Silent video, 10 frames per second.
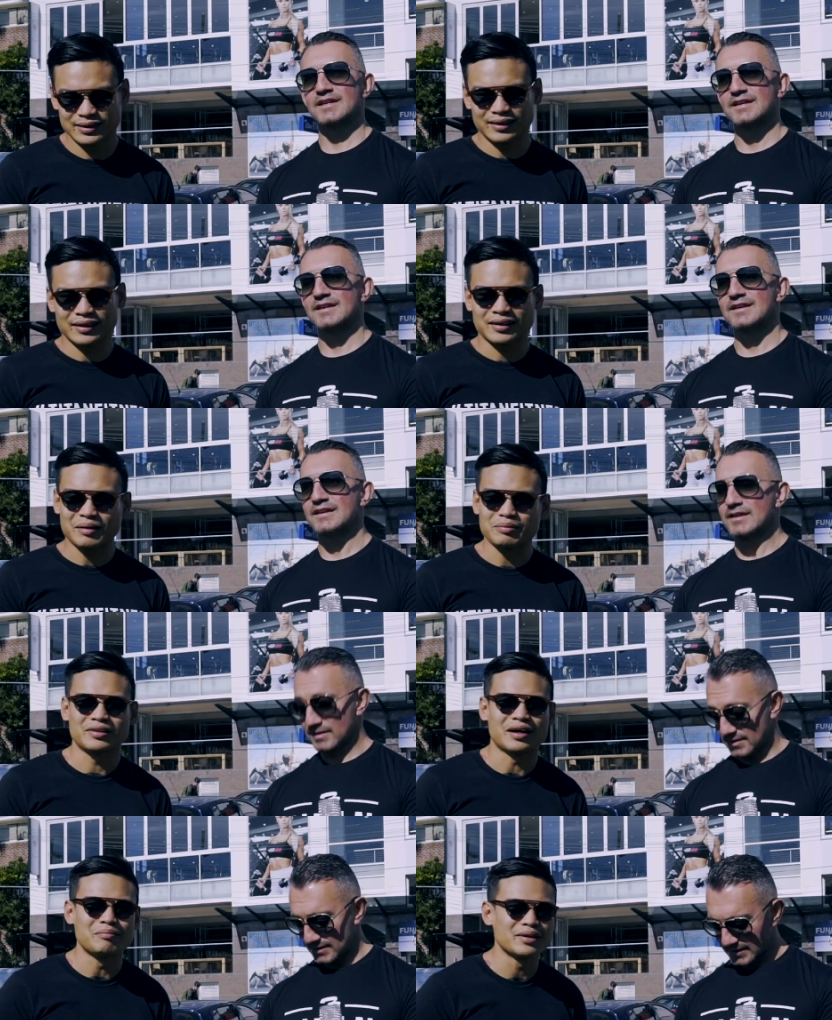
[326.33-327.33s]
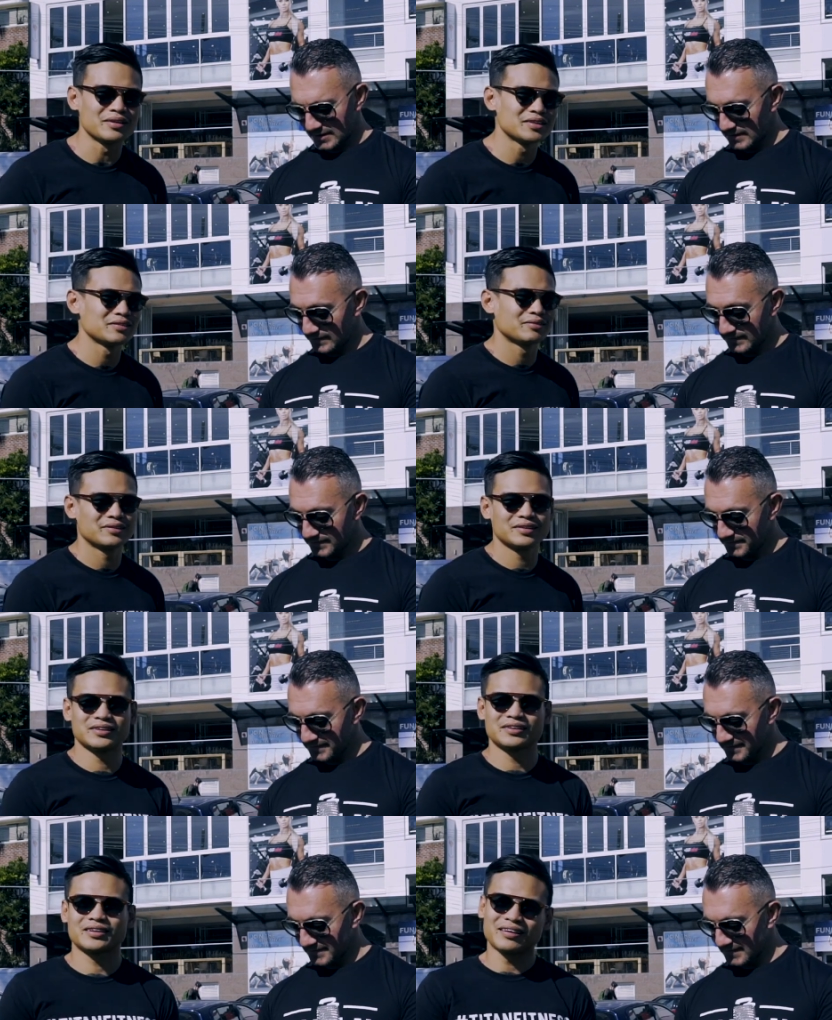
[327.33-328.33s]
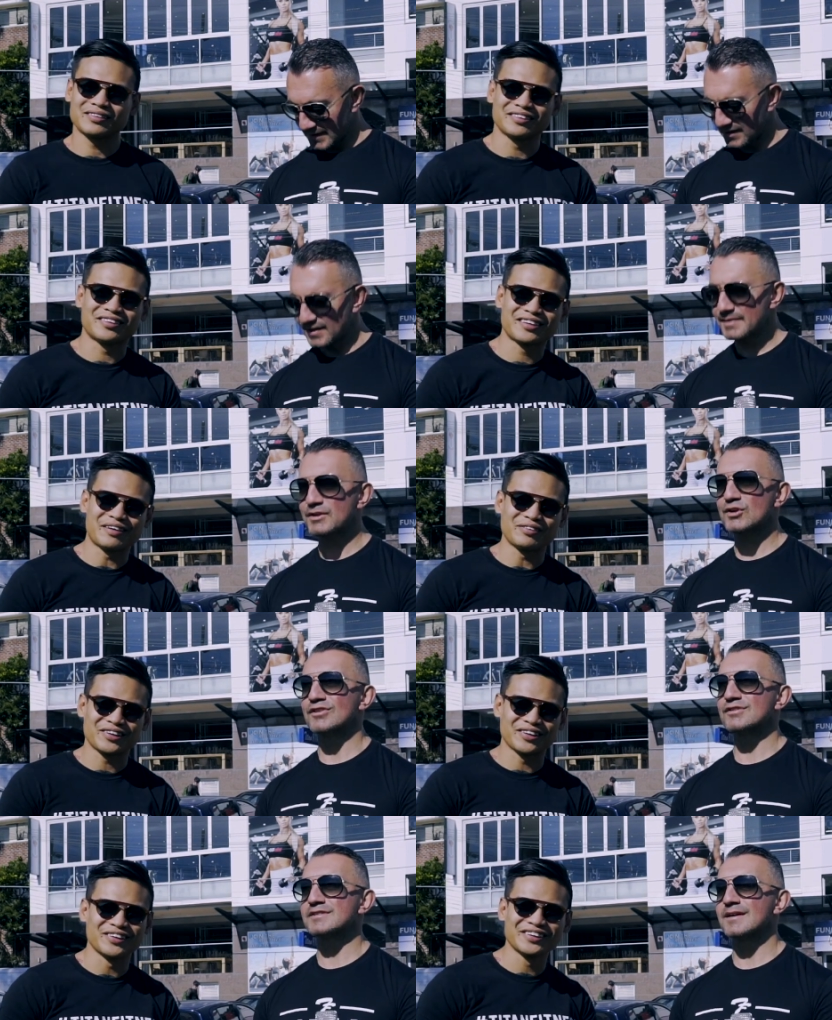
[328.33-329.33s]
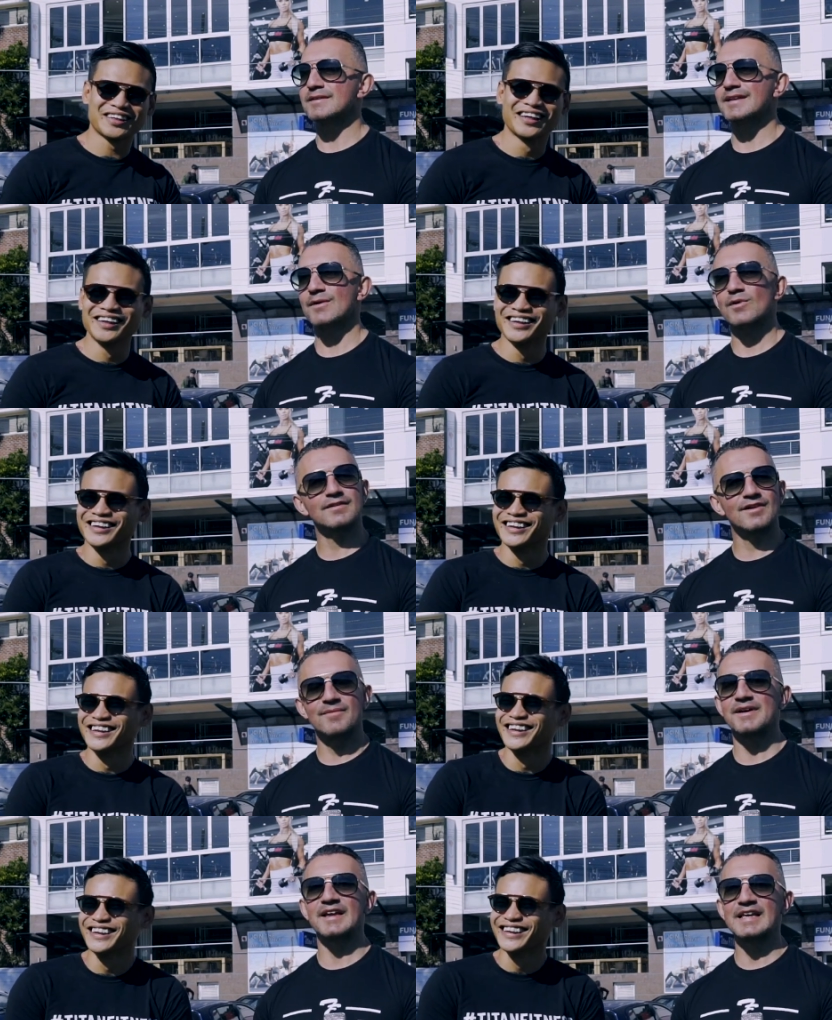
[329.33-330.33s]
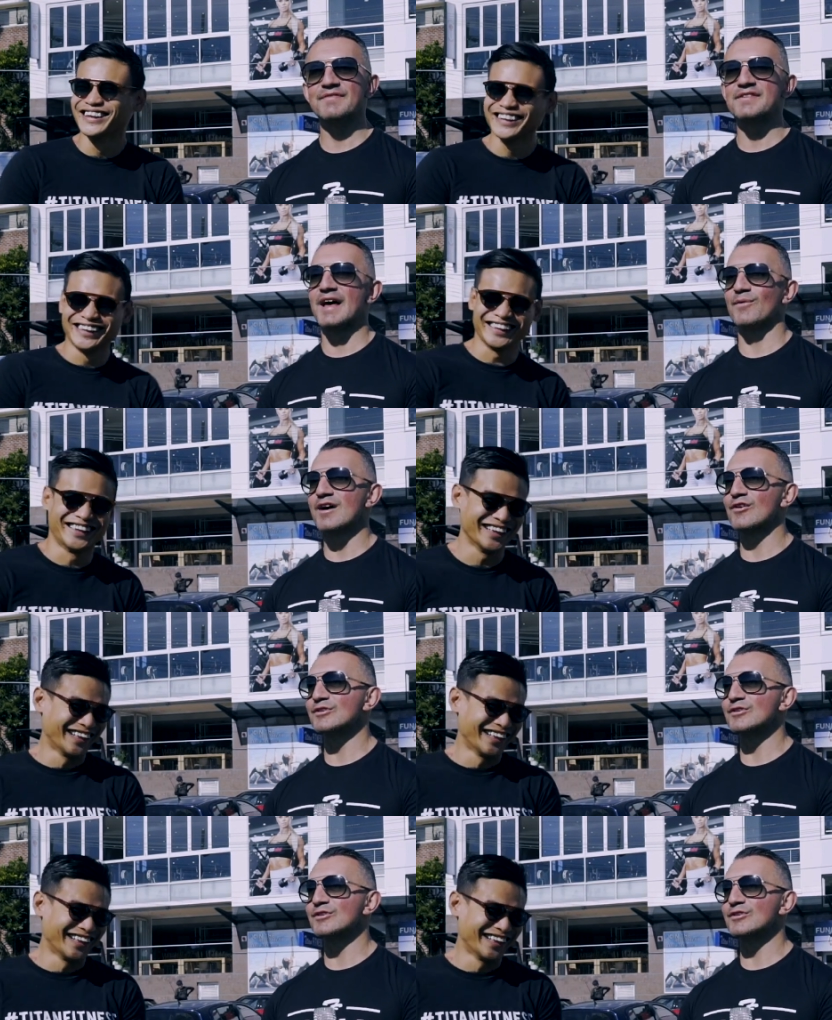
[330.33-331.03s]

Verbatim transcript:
Speaker 1: Like a couple of dumbbells as well. Just hit the curls. curls. You know
Speaker 2: what? I'm going to give you that one